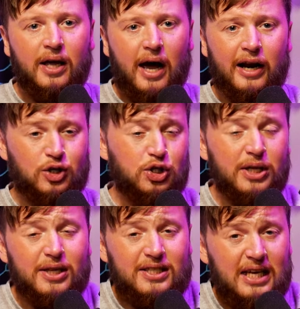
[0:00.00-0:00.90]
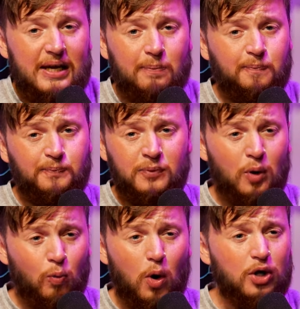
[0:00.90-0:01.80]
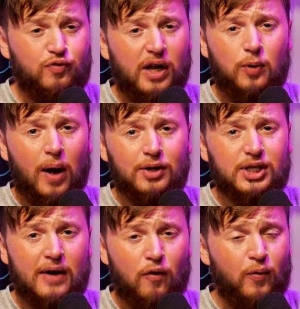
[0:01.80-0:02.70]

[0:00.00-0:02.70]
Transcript: And I just think the team works really well together.